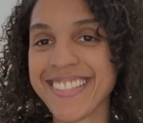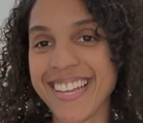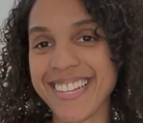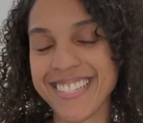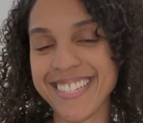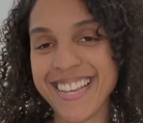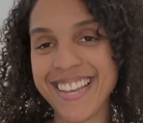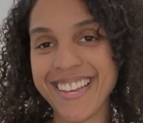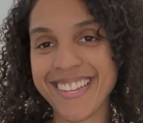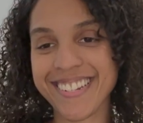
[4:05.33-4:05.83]
that's
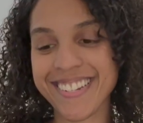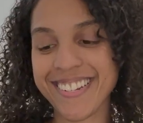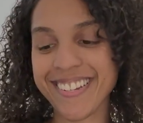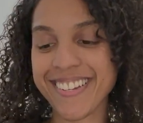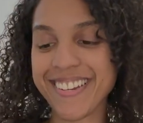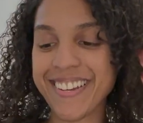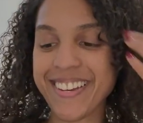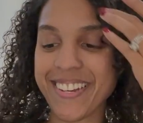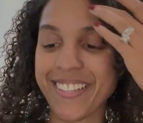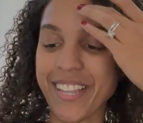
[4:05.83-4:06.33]
it.
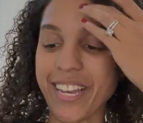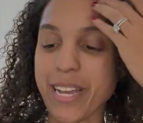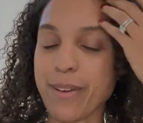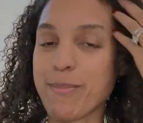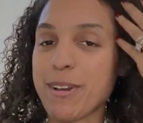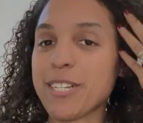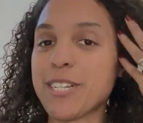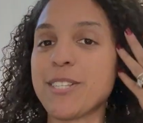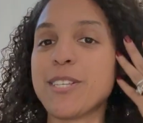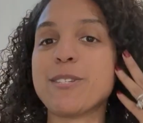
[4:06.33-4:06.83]
Like I
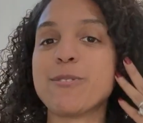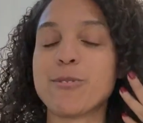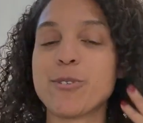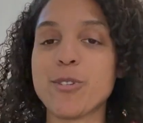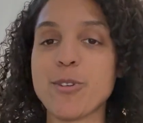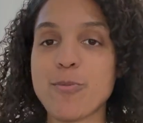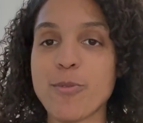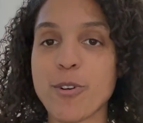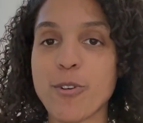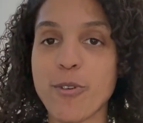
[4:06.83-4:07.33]
mentioned, these are
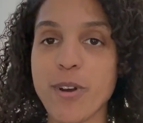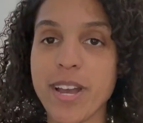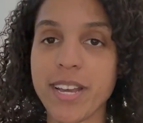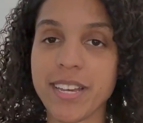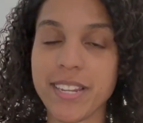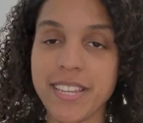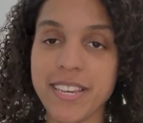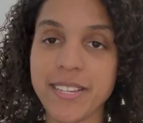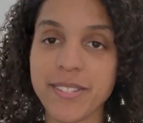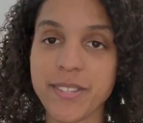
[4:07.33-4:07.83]
super quick
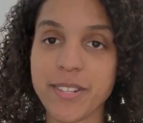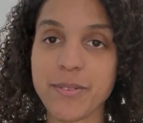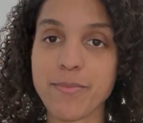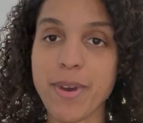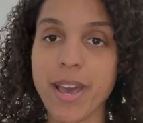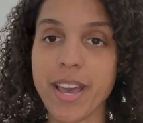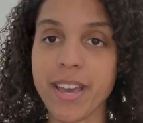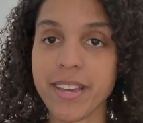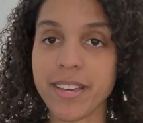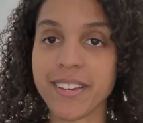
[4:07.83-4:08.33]
and easy to
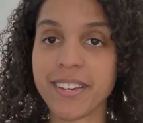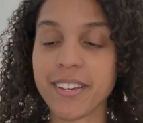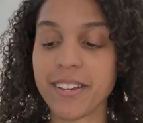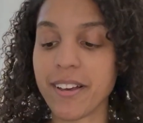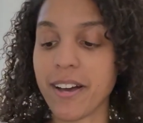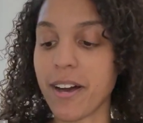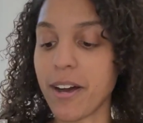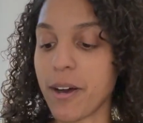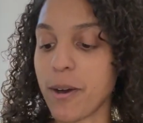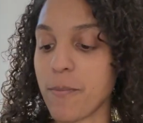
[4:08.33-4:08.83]
make.
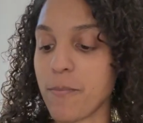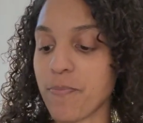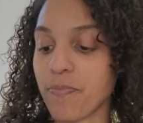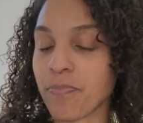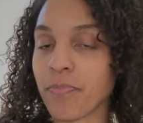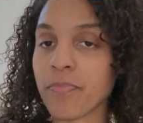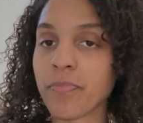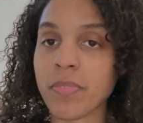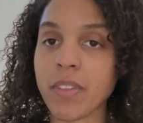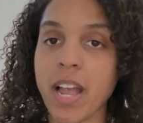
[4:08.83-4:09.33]

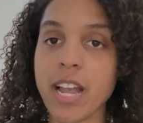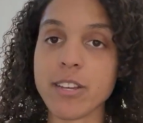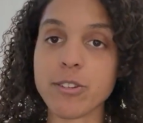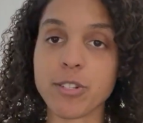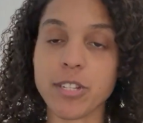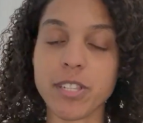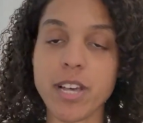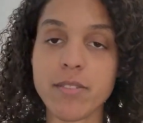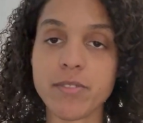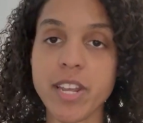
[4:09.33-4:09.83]
I used
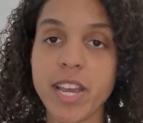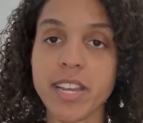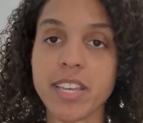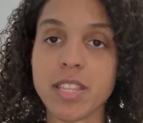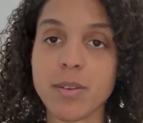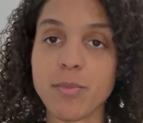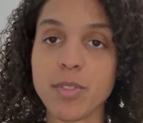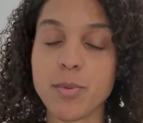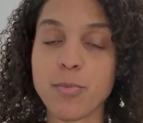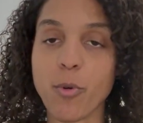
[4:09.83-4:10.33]
to love taking
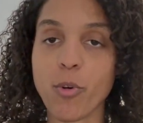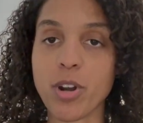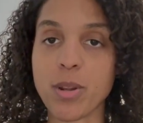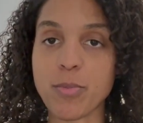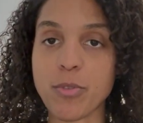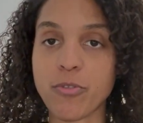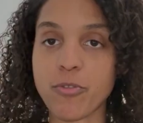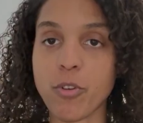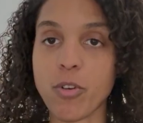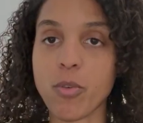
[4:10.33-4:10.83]
them in the morning
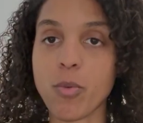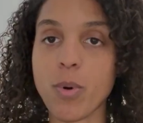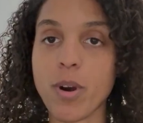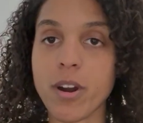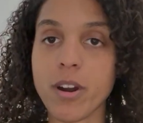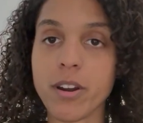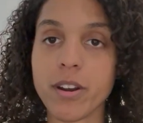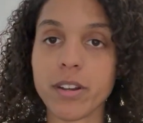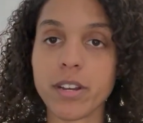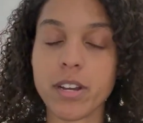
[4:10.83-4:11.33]
before
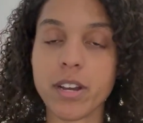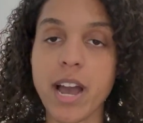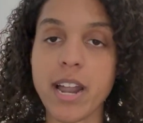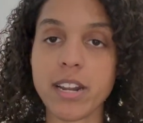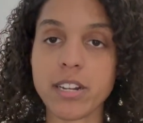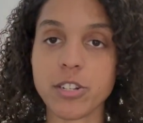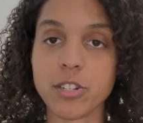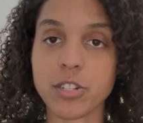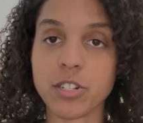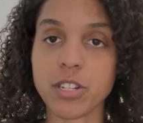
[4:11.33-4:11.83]
work, kind
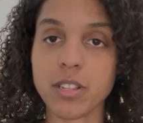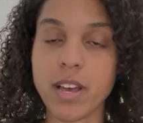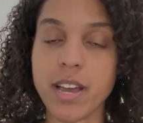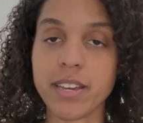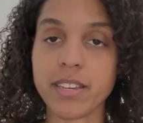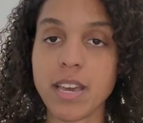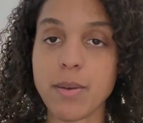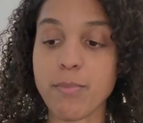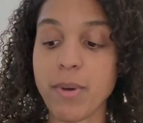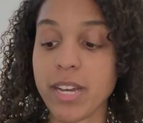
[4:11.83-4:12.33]
of just to
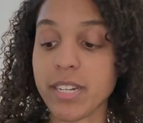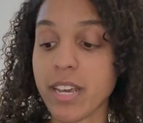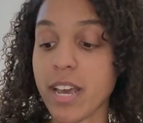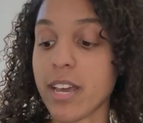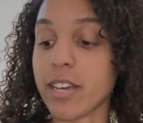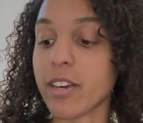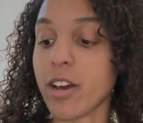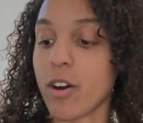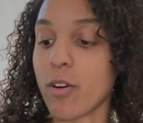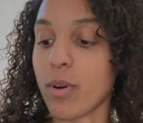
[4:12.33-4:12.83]
like get my day
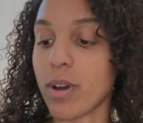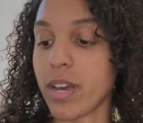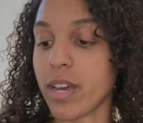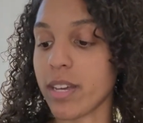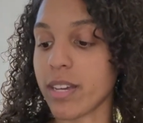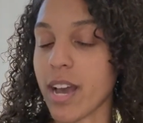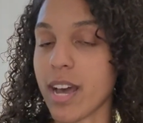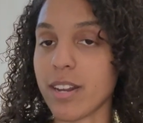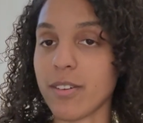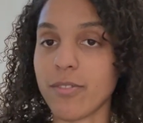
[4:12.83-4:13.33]
going,
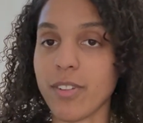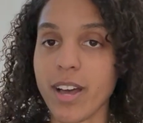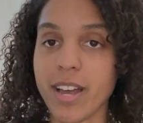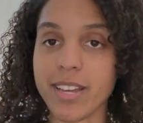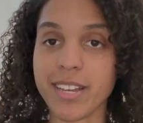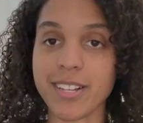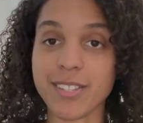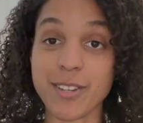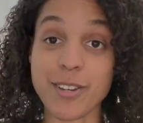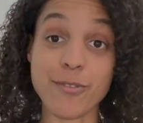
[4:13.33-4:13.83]
kind of
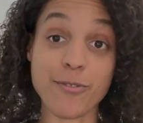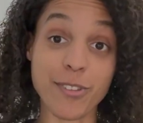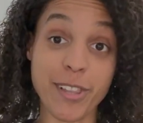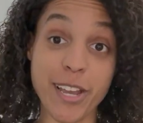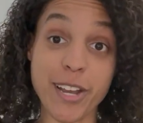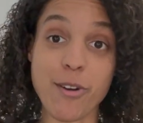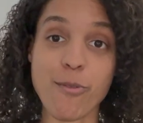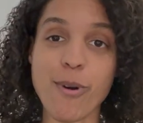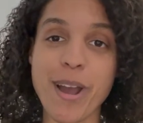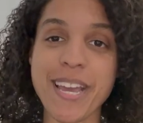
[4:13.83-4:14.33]
like it's good for
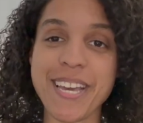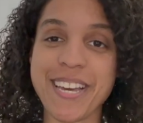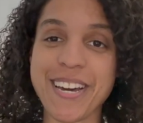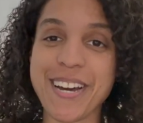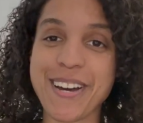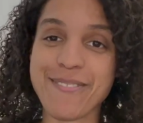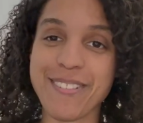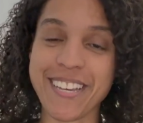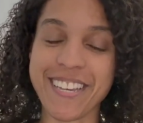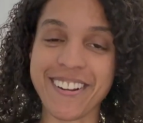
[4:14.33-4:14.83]
like a wake
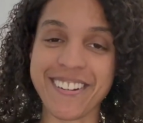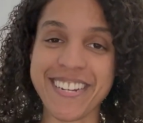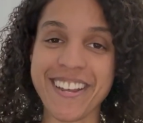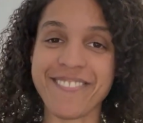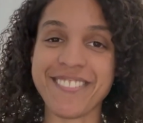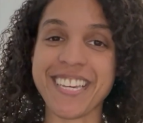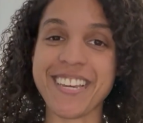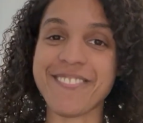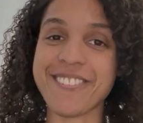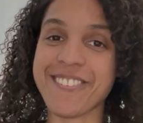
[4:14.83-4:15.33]
up, like it'll
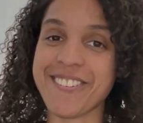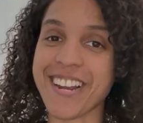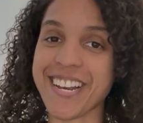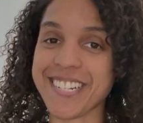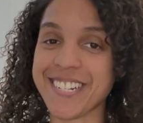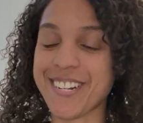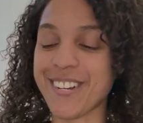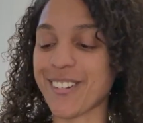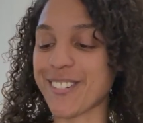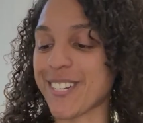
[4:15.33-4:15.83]
definitely give you a nice
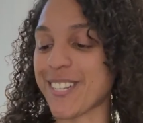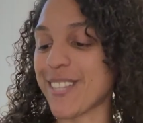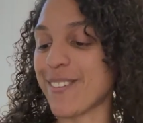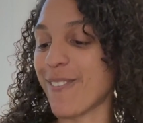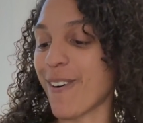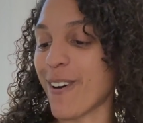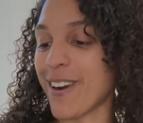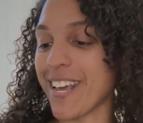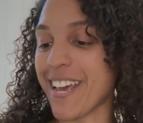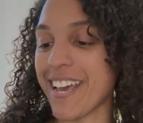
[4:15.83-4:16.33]
jolt in the
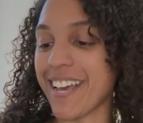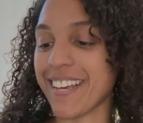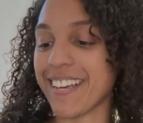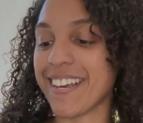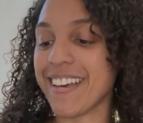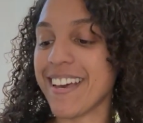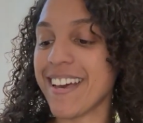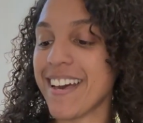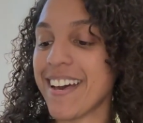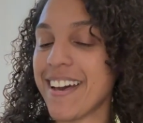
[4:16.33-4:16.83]
morning.
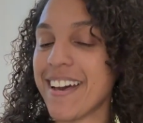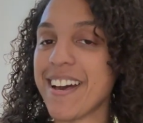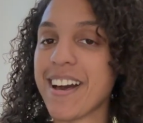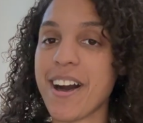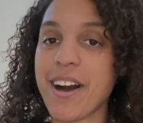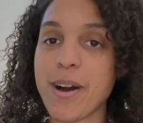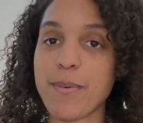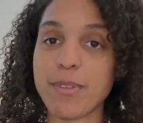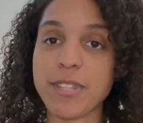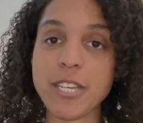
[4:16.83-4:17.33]

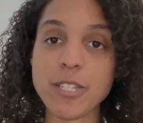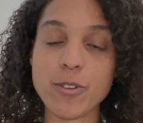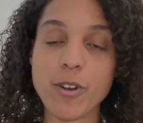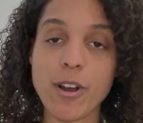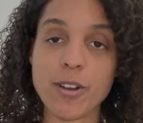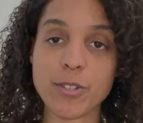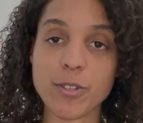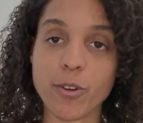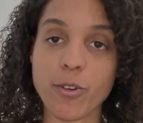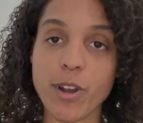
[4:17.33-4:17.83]
And these are
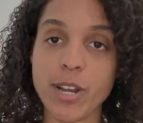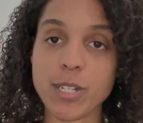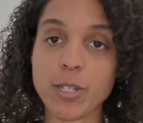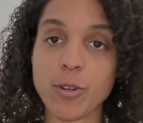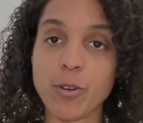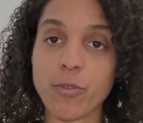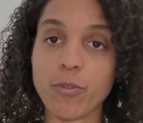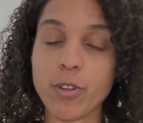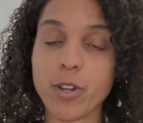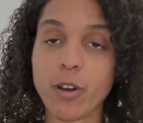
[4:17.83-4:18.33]
also great
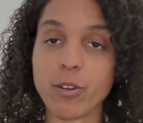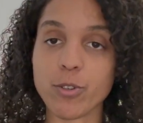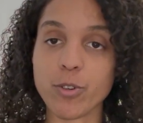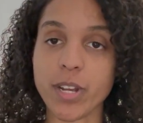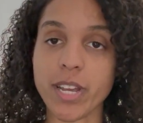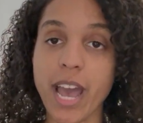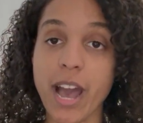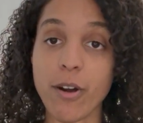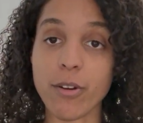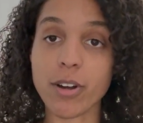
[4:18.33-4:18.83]
too if you don't
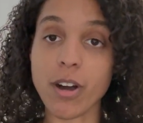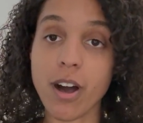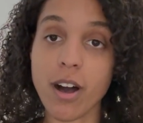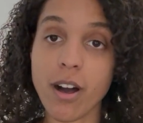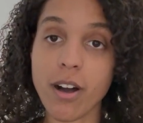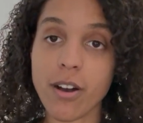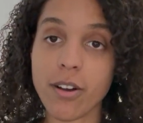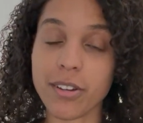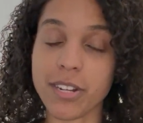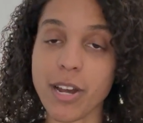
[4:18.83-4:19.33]
drink
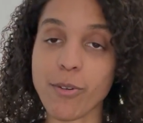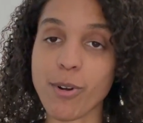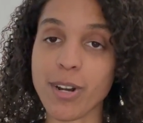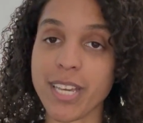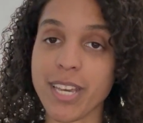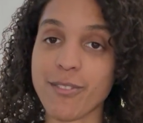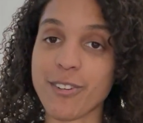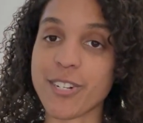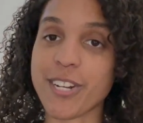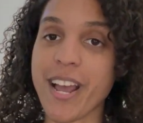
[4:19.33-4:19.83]
alcohol. And I want to
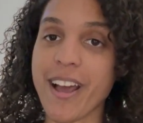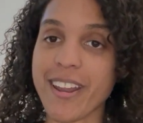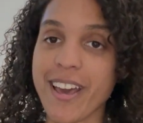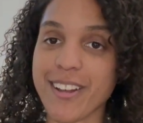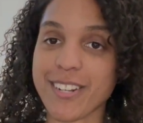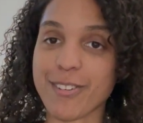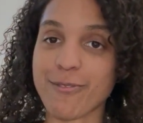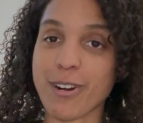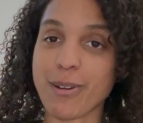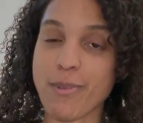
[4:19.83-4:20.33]
give a shout
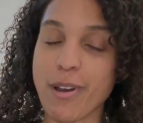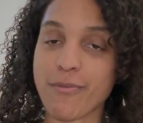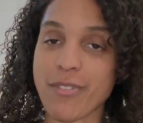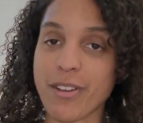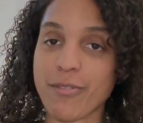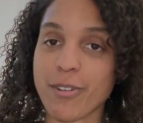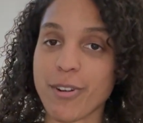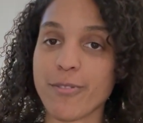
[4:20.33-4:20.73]
out to one of my favorite